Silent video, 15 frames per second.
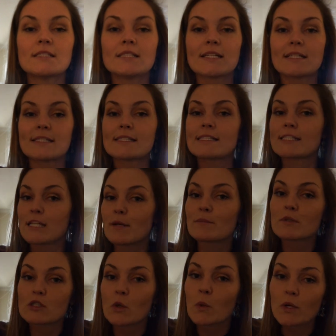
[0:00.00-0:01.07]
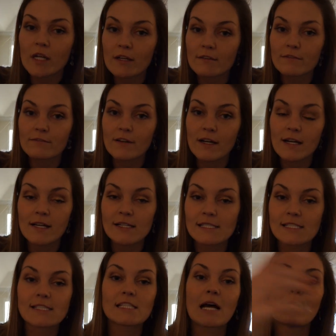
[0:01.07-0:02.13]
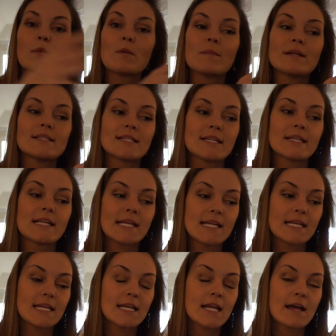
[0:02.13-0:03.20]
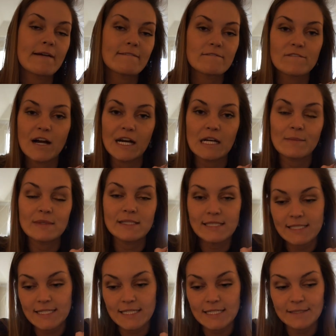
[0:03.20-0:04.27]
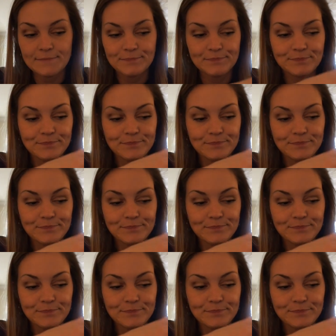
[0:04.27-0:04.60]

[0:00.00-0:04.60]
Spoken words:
get some sort of supplemented in vitamin D.